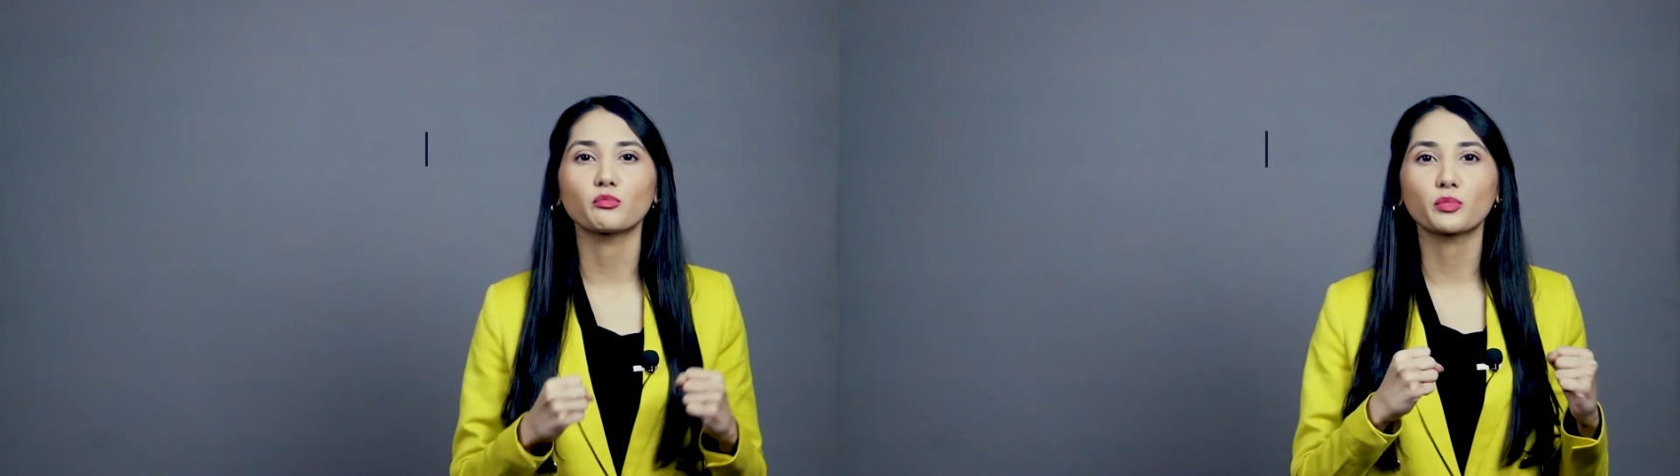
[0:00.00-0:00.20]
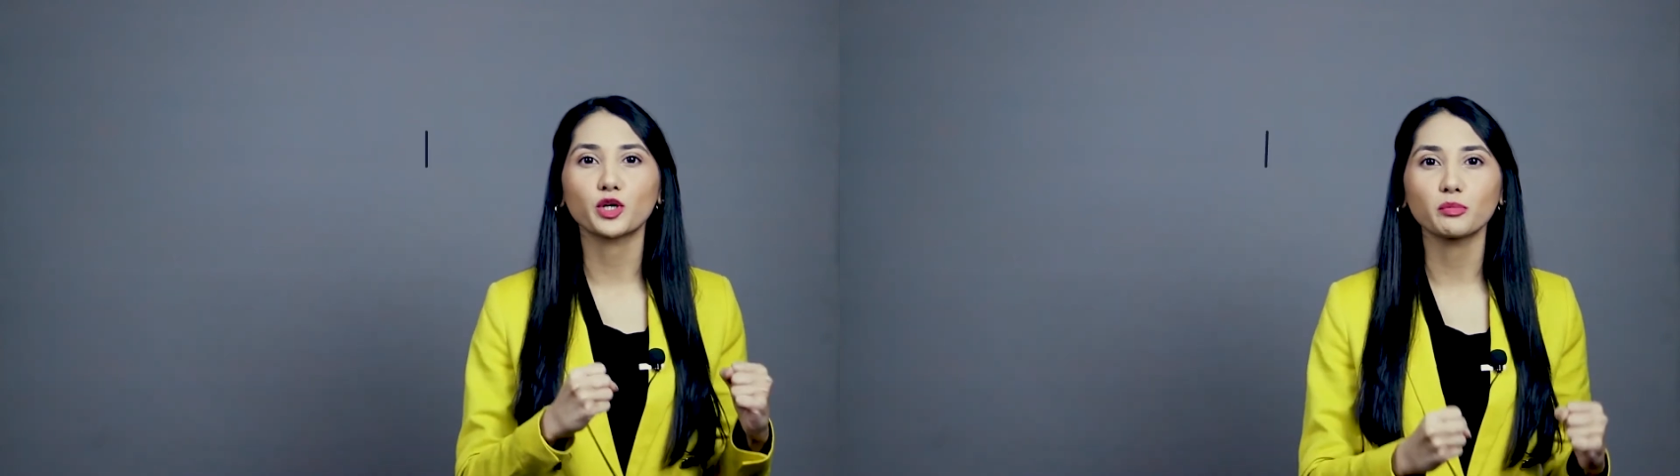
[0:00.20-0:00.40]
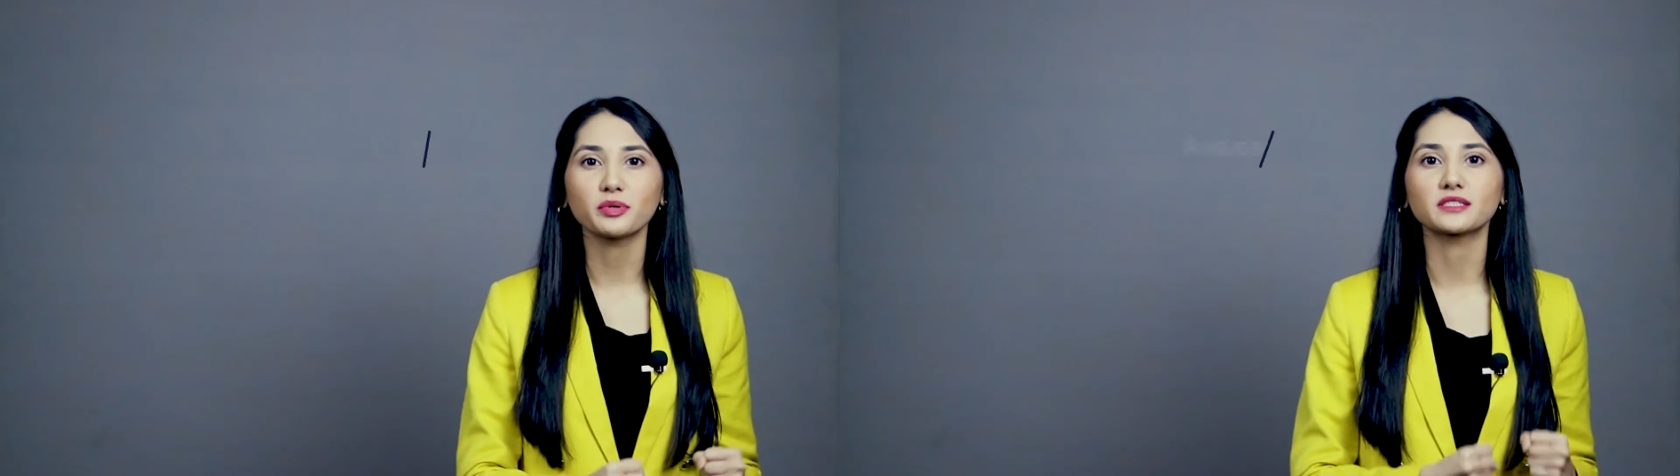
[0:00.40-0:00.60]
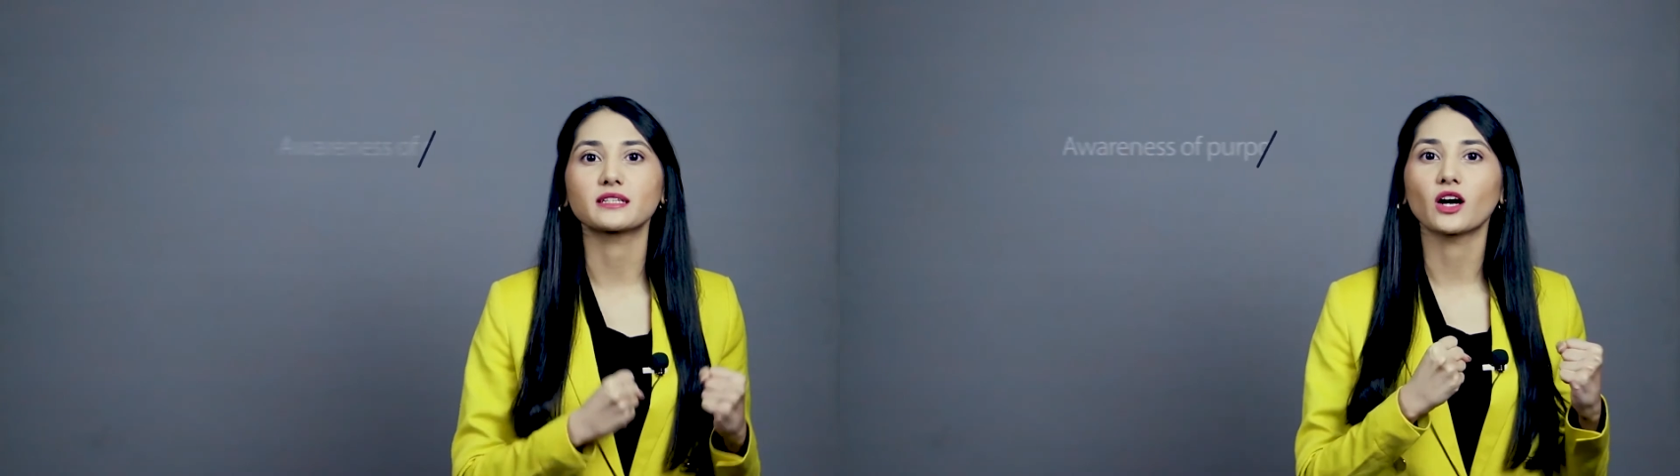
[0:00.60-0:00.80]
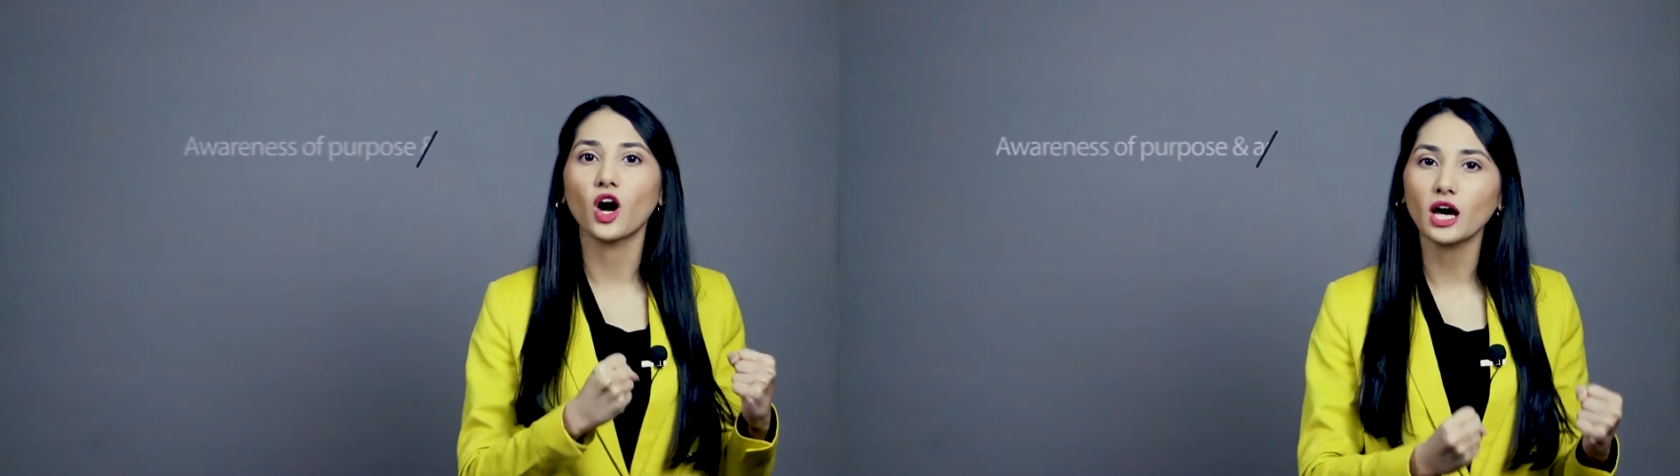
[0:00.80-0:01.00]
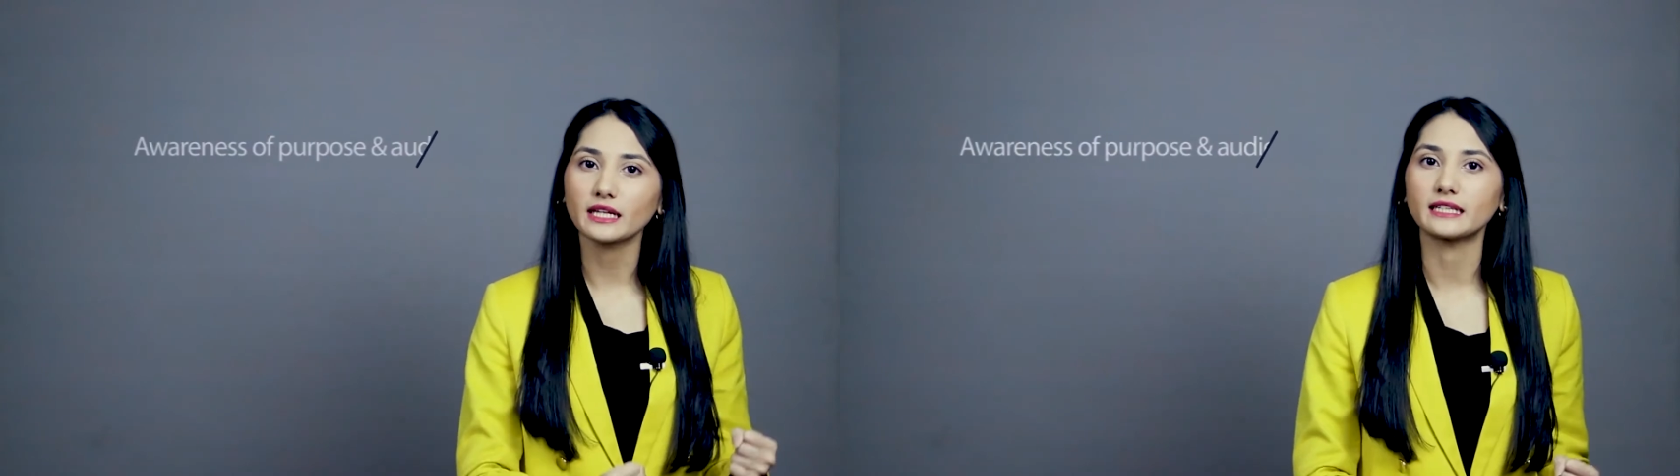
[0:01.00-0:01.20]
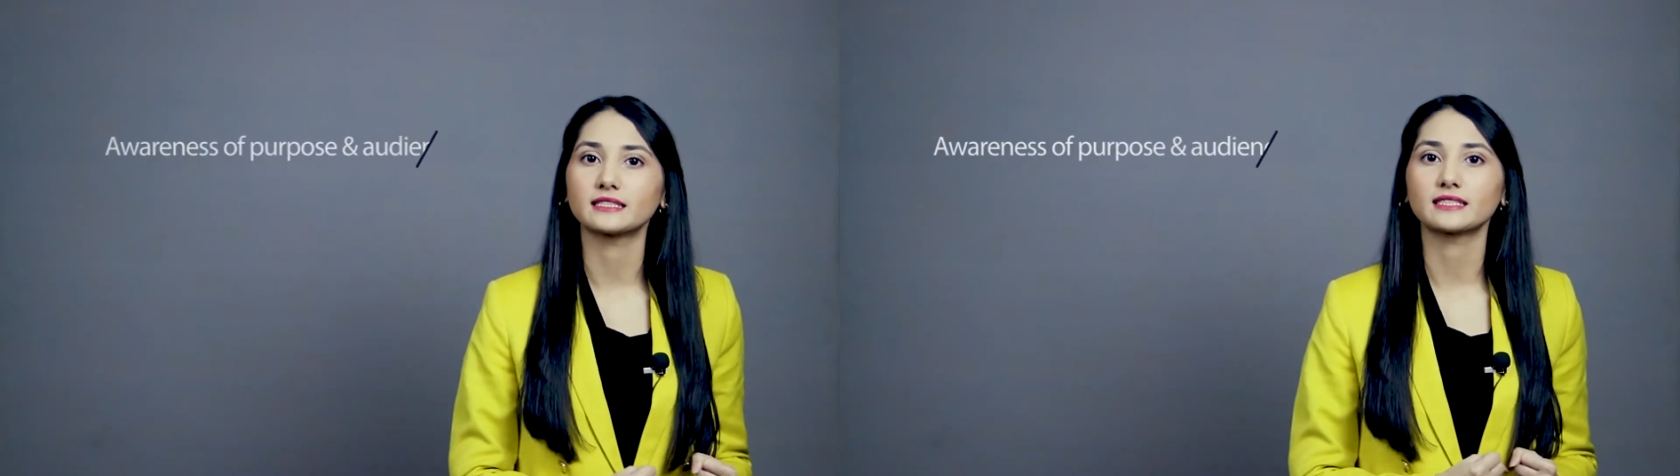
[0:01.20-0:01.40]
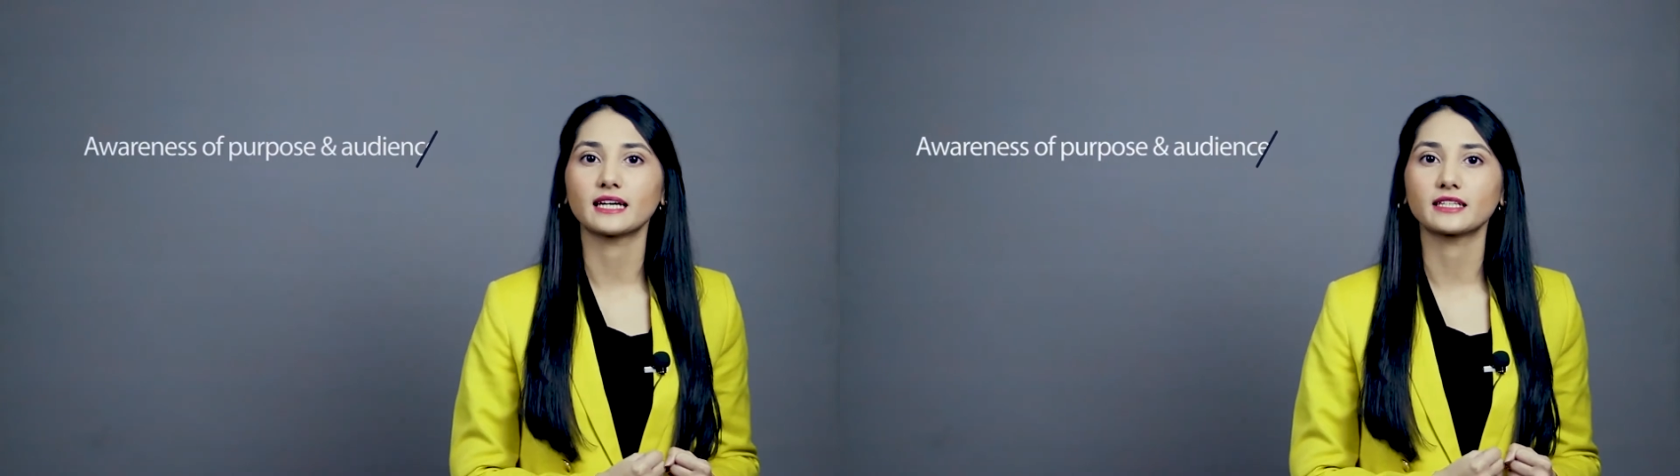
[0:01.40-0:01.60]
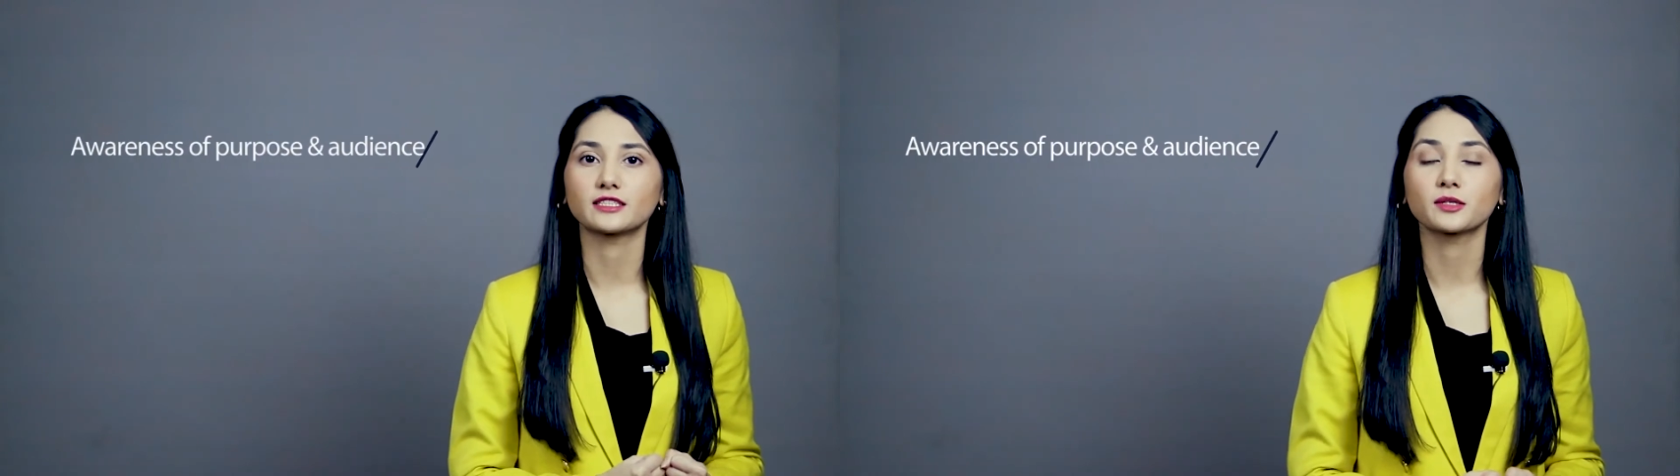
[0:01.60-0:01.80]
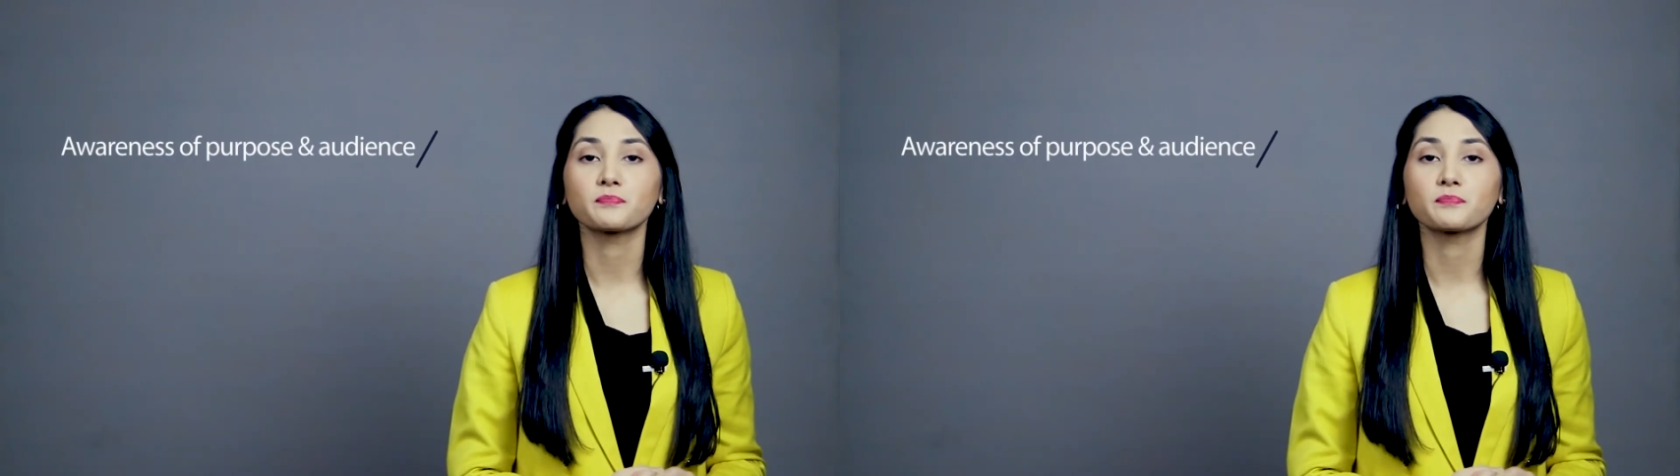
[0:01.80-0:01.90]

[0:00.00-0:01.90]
purpose and audience. That is,